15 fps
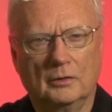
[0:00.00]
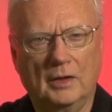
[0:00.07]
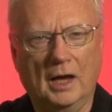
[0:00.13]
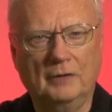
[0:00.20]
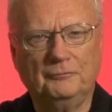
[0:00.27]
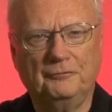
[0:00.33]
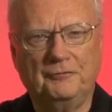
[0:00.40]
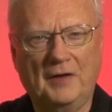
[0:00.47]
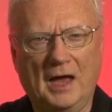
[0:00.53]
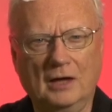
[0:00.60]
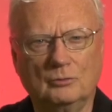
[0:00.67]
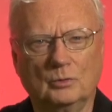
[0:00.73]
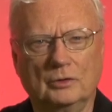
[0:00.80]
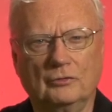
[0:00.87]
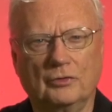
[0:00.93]
That
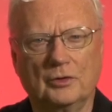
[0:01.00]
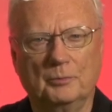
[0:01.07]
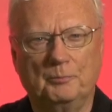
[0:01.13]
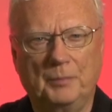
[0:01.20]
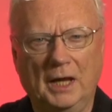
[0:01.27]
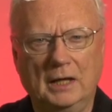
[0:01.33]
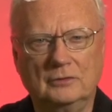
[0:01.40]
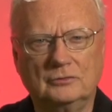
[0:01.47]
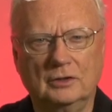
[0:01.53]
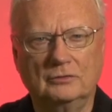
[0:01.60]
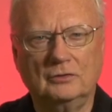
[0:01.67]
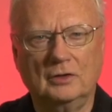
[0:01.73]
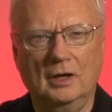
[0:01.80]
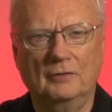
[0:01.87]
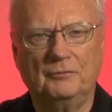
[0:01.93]
fat was the
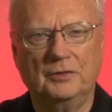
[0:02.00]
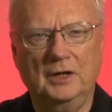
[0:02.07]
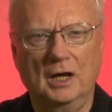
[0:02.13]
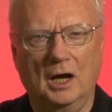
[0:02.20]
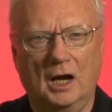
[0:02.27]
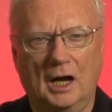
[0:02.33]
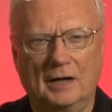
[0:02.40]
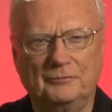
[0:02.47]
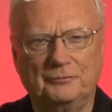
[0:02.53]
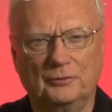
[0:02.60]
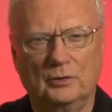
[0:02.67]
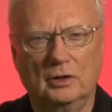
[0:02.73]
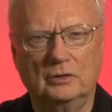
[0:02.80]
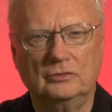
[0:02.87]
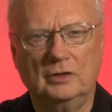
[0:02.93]
basis of the
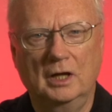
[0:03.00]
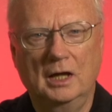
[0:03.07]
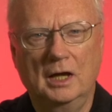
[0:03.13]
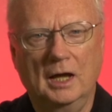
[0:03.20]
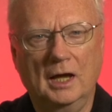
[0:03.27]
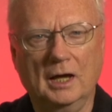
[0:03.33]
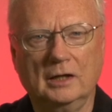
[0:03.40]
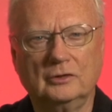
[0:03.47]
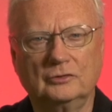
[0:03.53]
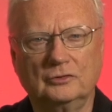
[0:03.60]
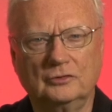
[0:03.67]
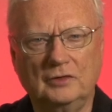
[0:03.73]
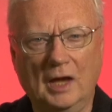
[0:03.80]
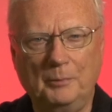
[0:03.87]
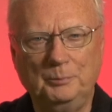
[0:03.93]
offerer's
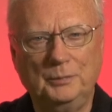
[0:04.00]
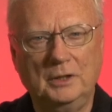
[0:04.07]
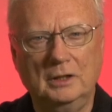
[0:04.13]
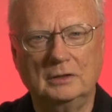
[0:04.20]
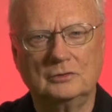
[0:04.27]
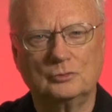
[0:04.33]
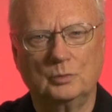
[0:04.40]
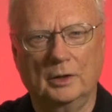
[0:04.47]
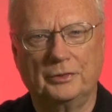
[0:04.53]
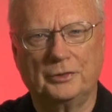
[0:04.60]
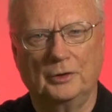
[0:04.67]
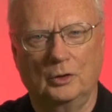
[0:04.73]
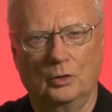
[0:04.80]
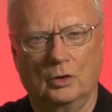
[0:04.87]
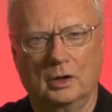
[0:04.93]
acceptance with
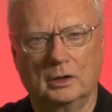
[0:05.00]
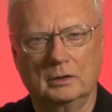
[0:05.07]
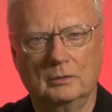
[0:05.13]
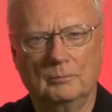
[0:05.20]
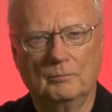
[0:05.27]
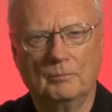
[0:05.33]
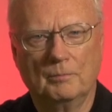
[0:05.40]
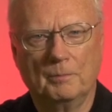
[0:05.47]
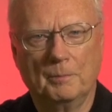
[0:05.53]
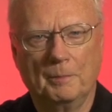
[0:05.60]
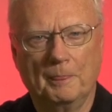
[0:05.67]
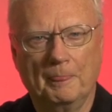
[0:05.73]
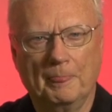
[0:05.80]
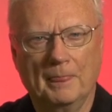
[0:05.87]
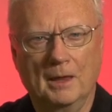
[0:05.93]
the Lord.
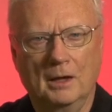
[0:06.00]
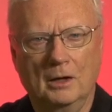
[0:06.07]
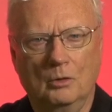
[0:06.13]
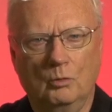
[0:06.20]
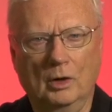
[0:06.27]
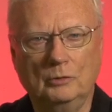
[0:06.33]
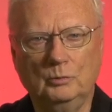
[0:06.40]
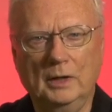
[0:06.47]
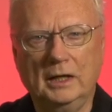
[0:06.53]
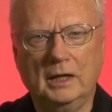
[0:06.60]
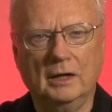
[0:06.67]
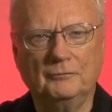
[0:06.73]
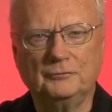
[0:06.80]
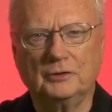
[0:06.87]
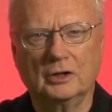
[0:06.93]
What we
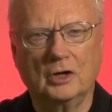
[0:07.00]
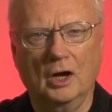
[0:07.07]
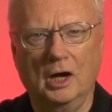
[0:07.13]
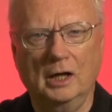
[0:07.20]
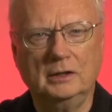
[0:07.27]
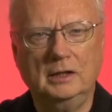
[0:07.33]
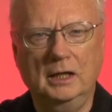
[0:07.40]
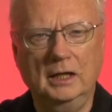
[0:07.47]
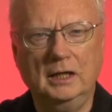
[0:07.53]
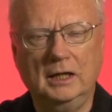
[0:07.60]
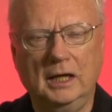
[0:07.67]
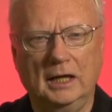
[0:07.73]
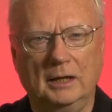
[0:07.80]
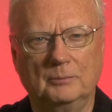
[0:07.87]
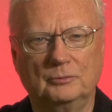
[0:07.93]
give to God, He
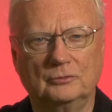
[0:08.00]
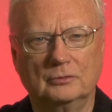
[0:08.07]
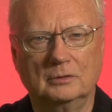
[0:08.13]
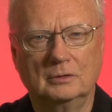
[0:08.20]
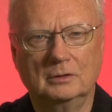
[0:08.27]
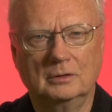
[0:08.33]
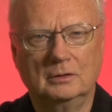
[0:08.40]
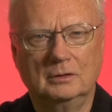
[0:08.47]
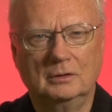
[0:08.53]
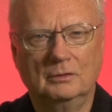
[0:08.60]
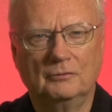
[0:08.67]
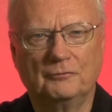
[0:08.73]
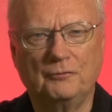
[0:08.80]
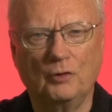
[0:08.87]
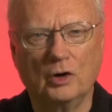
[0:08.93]
keeps
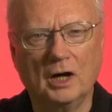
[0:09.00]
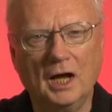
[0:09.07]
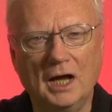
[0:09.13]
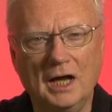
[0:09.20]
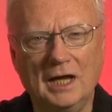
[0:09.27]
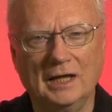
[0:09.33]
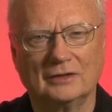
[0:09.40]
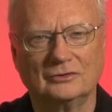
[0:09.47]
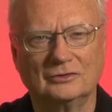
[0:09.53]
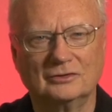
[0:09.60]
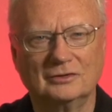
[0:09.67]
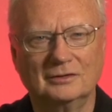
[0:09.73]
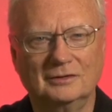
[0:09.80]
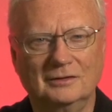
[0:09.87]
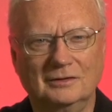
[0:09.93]
for us.